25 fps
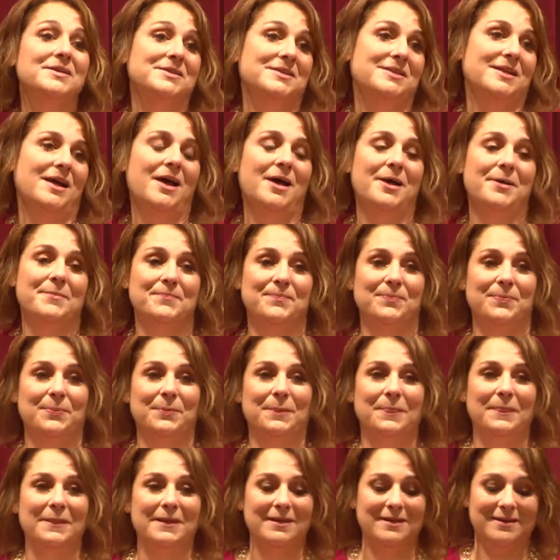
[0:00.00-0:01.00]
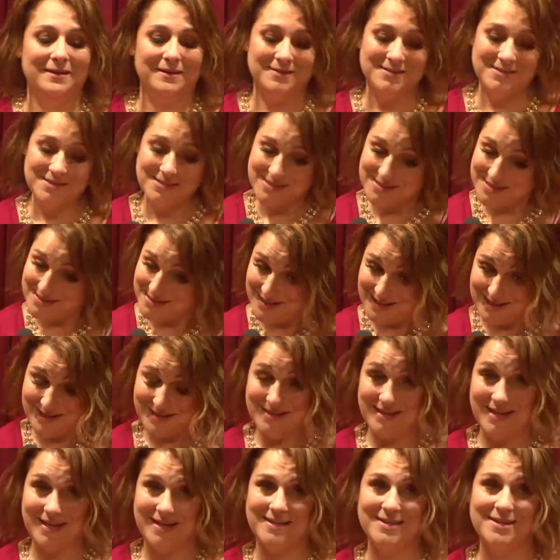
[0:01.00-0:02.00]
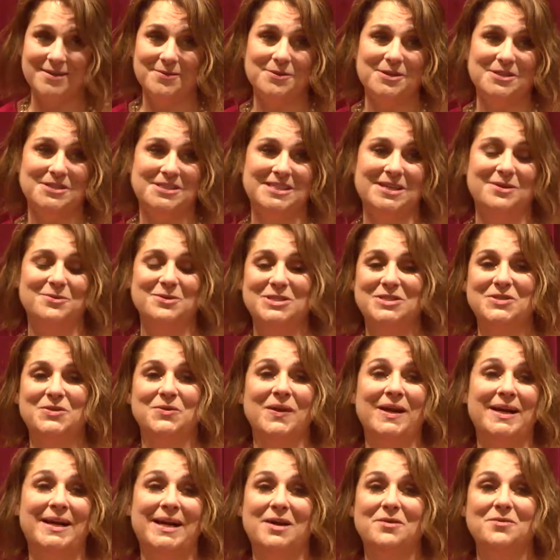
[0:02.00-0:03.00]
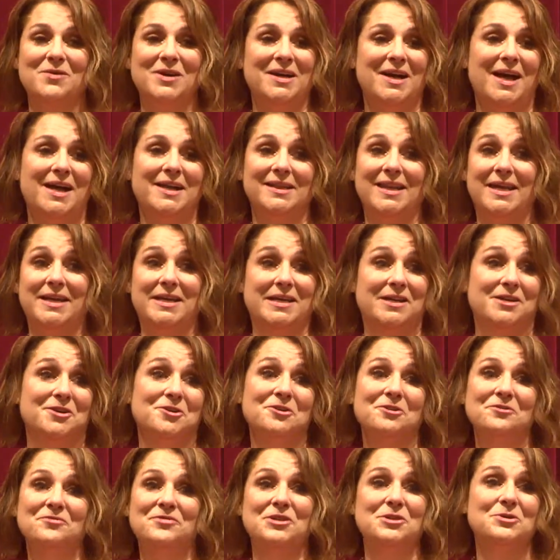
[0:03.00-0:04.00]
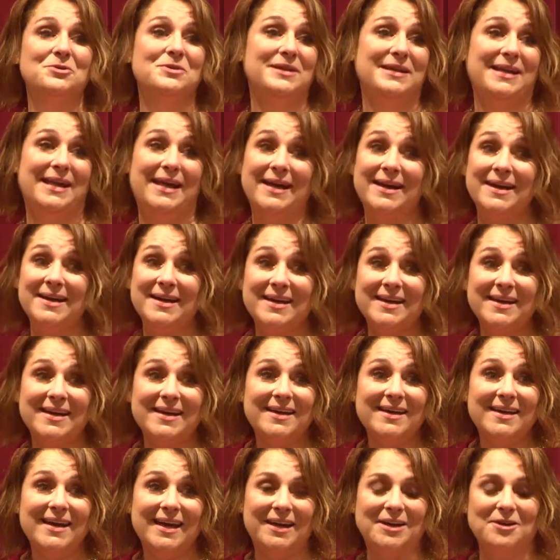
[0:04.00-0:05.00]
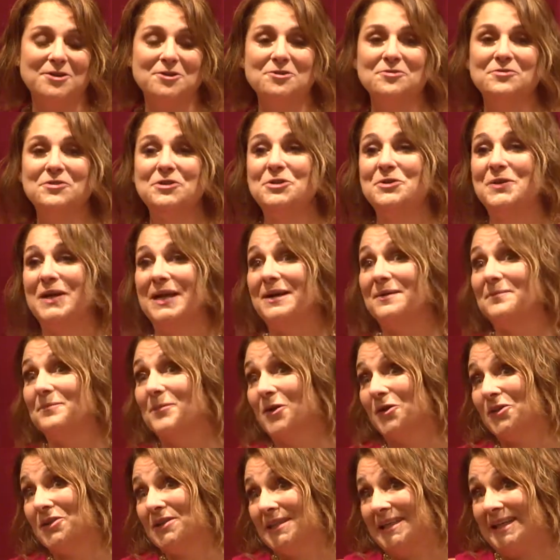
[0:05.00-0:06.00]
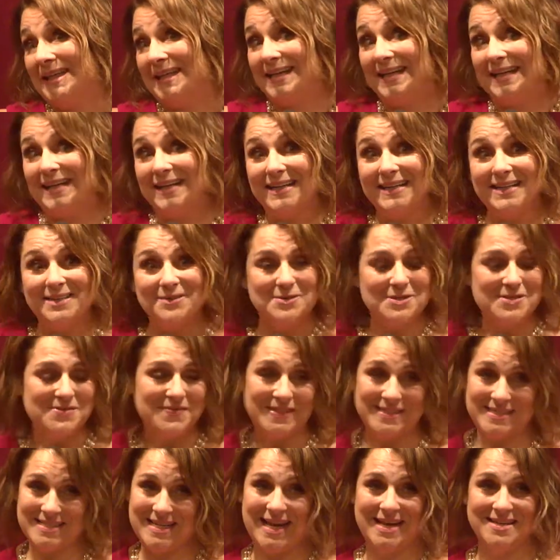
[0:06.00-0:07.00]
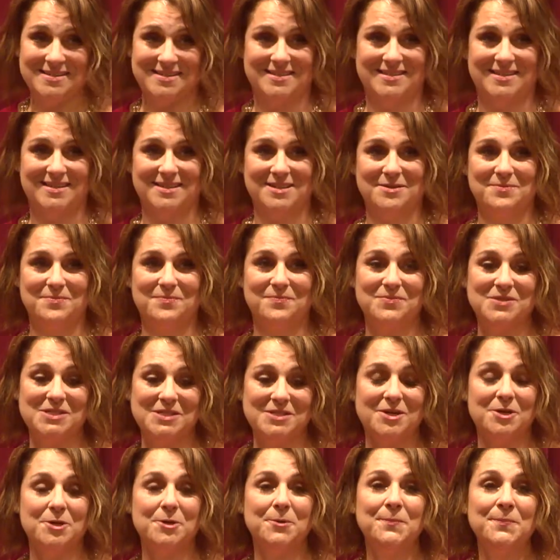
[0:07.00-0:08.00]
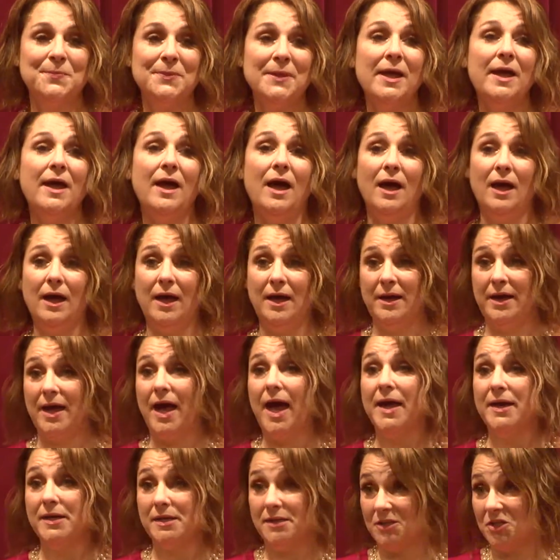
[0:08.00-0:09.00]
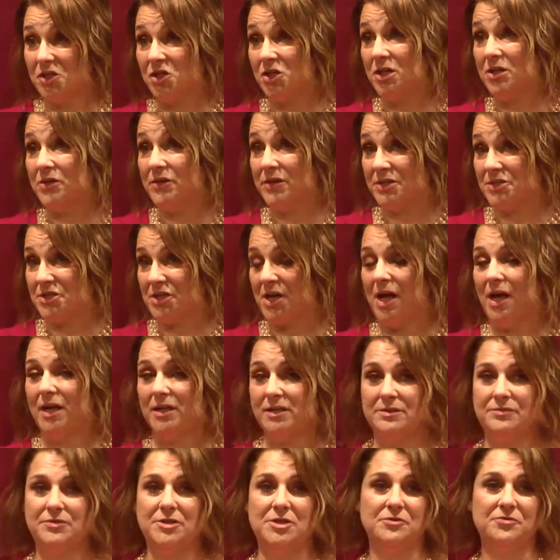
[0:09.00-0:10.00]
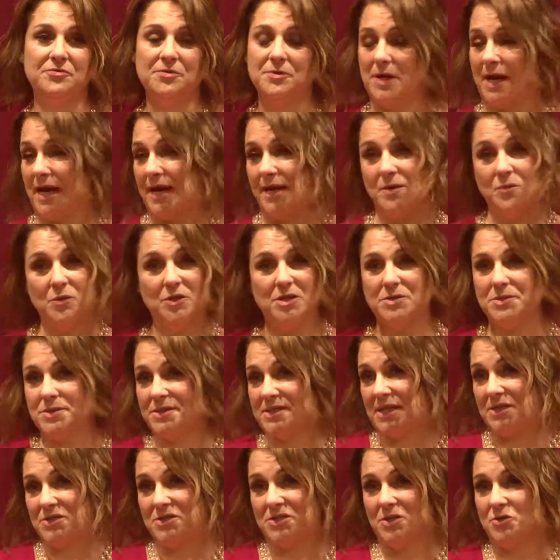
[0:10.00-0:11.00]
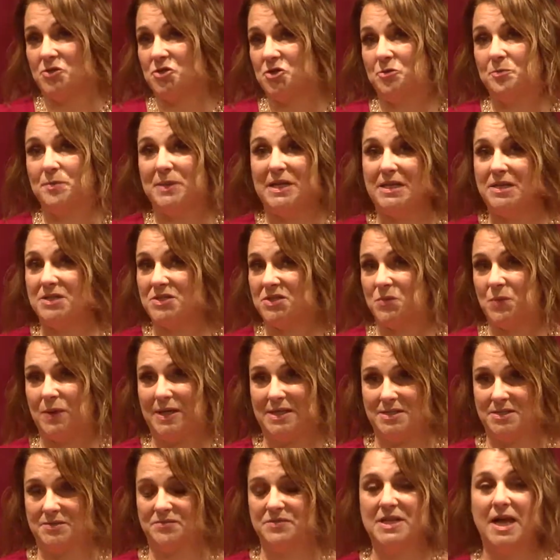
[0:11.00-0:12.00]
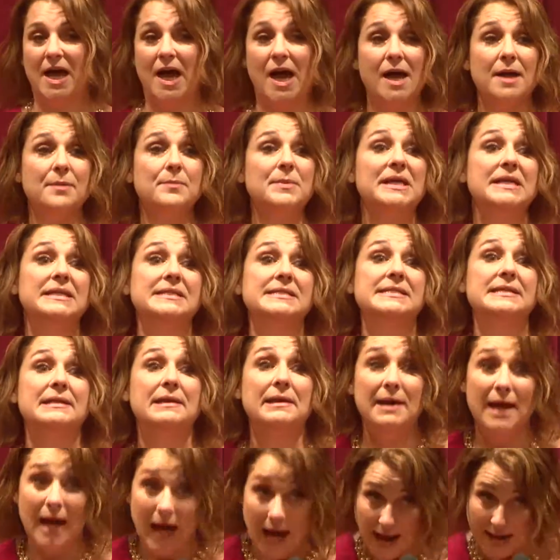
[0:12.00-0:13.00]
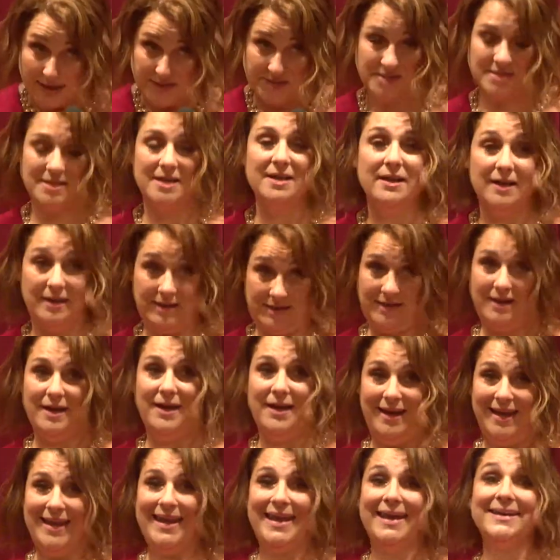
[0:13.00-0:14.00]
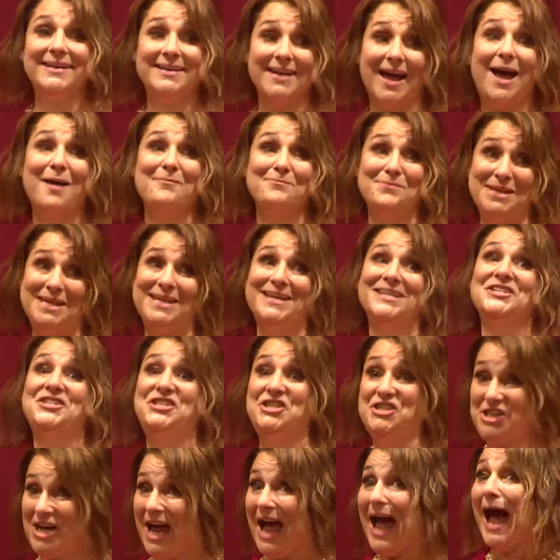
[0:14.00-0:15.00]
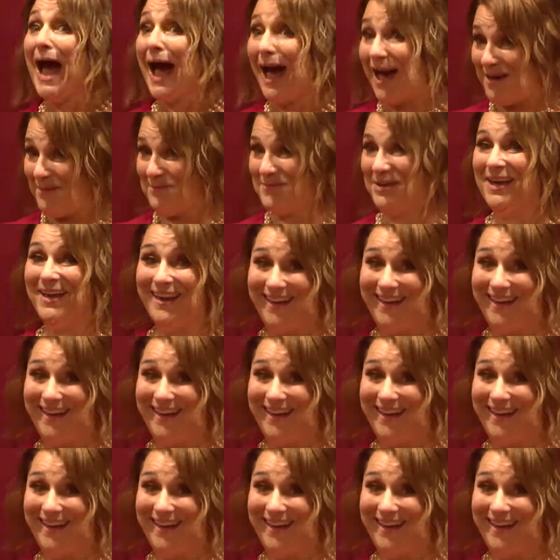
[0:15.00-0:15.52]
And it was great. I went, I like interviewed Nana, I interviewed Aunt Marlene, it was fantastic. So I encourage all of you, for anyone who says social media is a waste of time, it's not. It got me a job.